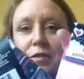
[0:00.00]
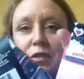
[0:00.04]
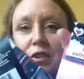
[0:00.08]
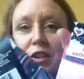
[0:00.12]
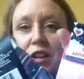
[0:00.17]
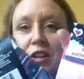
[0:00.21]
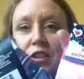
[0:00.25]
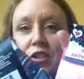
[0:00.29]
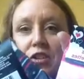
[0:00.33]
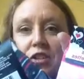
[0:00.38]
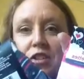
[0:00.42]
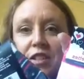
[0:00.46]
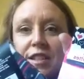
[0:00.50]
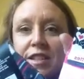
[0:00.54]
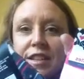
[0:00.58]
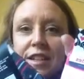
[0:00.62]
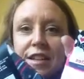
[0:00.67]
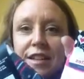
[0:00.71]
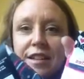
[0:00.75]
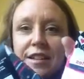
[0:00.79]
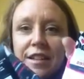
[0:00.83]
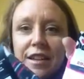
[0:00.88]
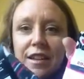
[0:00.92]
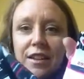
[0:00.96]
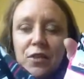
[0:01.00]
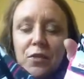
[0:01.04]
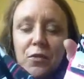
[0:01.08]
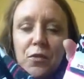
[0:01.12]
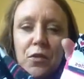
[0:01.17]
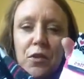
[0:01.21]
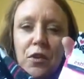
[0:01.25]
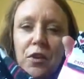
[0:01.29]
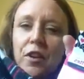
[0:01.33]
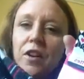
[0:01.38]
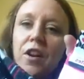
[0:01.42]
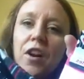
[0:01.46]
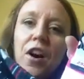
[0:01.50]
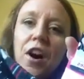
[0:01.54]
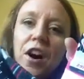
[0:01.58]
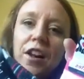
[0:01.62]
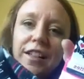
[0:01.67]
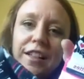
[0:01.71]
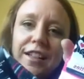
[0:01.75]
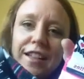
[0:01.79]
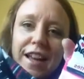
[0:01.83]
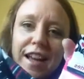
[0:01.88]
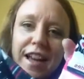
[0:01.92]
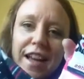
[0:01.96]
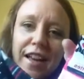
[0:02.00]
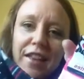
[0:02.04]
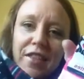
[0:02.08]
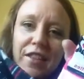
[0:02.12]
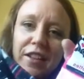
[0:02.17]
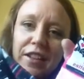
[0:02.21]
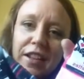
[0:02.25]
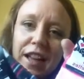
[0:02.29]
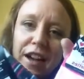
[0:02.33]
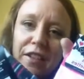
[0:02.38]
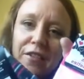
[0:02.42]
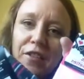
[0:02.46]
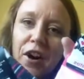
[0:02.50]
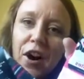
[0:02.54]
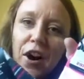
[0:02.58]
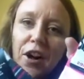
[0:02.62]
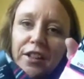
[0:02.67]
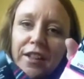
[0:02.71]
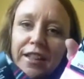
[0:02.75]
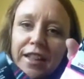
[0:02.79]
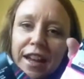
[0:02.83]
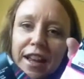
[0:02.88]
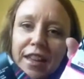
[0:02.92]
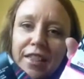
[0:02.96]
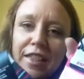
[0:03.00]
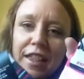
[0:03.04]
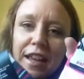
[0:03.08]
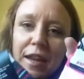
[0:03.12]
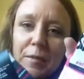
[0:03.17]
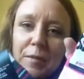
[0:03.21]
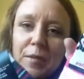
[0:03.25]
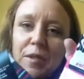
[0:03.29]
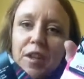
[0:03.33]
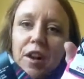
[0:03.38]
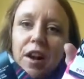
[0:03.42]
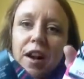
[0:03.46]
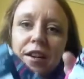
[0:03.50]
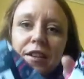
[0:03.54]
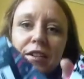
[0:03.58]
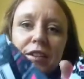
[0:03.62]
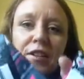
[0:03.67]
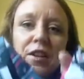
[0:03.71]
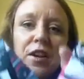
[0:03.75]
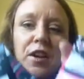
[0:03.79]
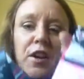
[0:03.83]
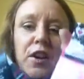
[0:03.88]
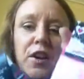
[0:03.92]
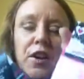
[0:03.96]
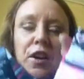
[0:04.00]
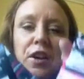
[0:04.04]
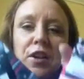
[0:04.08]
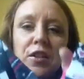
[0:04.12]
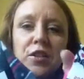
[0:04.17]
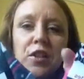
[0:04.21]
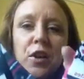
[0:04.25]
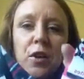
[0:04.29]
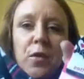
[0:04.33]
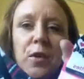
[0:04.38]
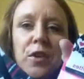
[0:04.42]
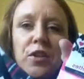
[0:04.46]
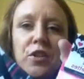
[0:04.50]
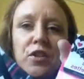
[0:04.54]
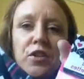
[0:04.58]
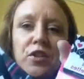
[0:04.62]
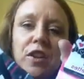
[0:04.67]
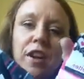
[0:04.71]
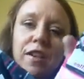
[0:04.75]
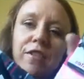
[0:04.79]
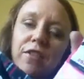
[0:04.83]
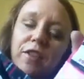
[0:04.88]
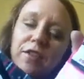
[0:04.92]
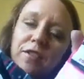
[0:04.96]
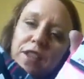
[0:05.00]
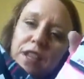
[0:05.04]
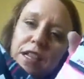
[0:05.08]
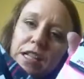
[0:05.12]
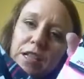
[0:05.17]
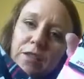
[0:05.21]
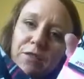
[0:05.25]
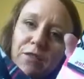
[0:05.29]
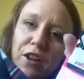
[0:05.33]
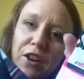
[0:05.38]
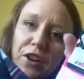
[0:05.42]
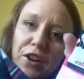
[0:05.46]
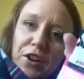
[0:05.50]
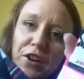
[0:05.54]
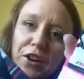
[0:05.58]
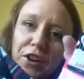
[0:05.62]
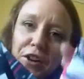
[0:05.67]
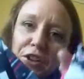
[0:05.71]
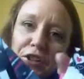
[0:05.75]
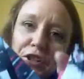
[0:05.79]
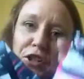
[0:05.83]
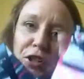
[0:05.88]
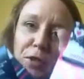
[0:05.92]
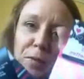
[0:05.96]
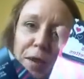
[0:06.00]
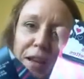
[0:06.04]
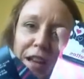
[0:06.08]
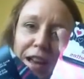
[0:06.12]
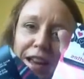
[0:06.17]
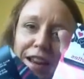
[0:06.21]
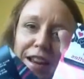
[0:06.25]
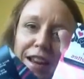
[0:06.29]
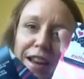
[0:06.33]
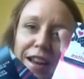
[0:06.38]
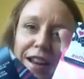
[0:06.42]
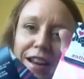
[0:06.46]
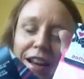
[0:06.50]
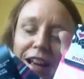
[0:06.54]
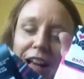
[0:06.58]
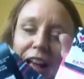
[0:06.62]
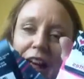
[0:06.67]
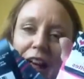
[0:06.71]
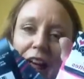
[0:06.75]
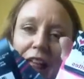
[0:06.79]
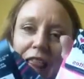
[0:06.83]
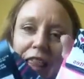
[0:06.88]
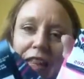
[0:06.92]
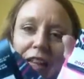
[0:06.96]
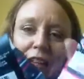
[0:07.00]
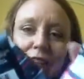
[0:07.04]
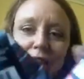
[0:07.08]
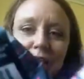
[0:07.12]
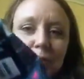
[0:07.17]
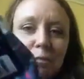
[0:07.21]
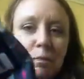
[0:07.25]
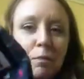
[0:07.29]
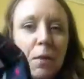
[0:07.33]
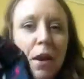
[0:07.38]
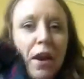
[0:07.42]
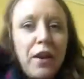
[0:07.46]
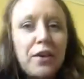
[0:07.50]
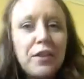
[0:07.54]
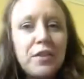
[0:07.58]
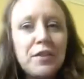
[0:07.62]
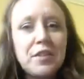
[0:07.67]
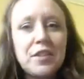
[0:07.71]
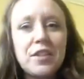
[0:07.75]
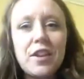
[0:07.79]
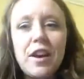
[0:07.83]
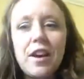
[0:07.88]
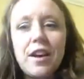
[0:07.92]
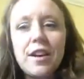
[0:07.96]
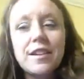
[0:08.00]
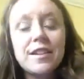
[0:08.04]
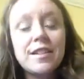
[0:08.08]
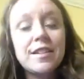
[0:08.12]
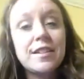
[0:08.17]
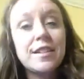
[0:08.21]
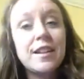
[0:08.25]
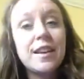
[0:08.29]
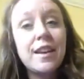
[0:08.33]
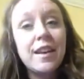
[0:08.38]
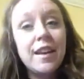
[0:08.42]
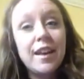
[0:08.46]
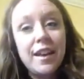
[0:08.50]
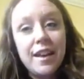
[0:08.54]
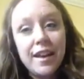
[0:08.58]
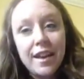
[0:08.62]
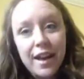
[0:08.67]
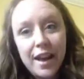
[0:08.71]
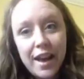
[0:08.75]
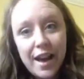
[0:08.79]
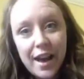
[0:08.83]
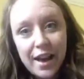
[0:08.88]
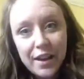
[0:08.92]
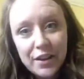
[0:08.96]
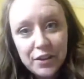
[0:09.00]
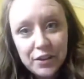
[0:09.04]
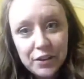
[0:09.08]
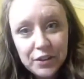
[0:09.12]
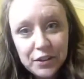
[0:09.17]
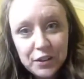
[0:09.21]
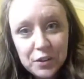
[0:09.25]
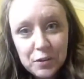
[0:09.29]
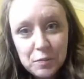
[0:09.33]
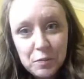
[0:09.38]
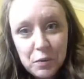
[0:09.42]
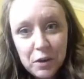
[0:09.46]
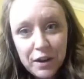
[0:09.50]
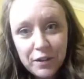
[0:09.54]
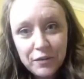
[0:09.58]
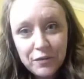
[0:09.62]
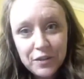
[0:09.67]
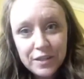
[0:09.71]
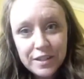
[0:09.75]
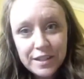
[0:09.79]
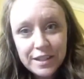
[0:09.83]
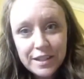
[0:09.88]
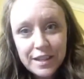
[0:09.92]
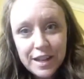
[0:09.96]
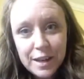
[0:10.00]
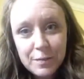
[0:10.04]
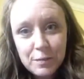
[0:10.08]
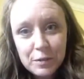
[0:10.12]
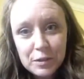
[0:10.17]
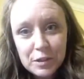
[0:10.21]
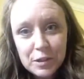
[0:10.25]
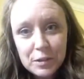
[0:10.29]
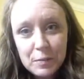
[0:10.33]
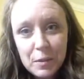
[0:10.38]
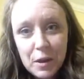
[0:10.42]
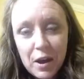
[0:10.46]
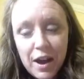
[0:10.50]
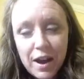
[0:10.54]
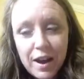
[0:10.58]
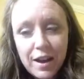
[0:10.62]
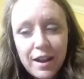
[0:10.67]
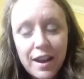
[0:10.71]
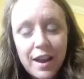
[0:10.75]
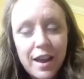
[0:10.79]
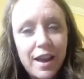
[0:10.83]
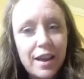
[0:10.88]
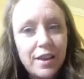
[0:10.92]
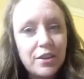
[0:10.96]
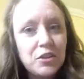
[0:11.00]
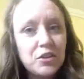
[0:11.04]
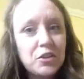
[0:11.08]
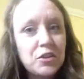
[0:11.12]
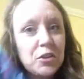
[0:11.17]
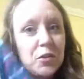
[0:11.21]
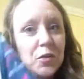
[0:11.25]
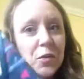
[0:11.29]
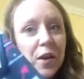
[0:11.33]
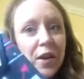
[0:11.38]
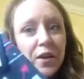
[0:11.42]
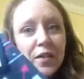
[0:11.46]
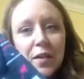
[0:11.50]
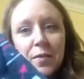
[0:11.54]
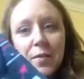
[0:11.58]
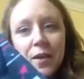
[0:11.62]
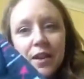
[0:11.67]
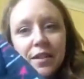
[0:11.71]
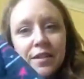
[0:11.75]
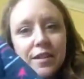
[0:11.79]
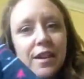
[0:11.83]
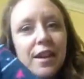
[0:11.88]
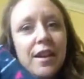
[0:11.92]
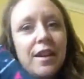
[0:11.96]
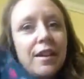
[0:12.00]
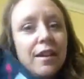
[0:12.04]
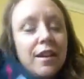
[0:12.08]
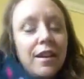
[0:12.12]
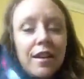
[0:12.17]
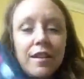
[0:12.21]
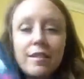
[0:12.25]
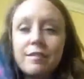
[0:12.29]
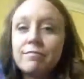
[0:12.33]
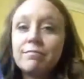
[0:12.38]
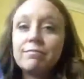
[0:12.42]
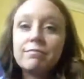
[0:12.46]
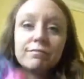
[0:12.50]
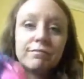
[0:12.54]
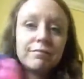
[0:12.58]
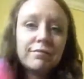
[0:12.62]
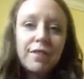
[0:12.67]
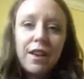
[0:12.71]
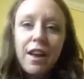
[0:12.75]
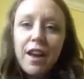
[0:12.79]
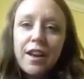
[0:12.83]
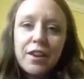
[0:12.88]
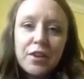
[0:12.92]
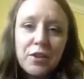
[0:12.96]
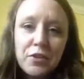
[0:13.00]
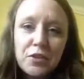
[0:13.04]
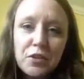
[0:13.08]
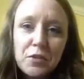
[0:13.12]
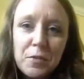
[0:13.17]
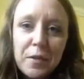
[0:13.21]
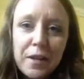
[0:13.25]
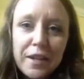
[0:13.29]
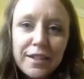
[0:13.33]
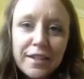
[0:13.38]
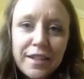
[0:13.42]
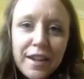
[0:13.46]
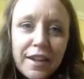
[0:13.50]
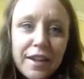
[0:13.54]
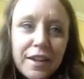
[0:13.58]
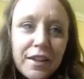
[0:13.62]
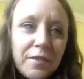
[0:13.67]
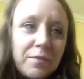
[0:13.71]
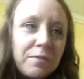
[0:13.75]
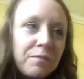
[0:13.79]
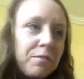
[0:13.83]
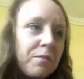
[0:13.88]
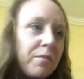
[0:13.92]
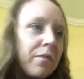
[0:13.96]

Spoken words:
for each season or holiday, they'll have holiday themed socks. So whichever of these fit her, she'll be getting a little pair of socks at her little breakfast table spot, and she'll wear them that day, and I know she'll be excited.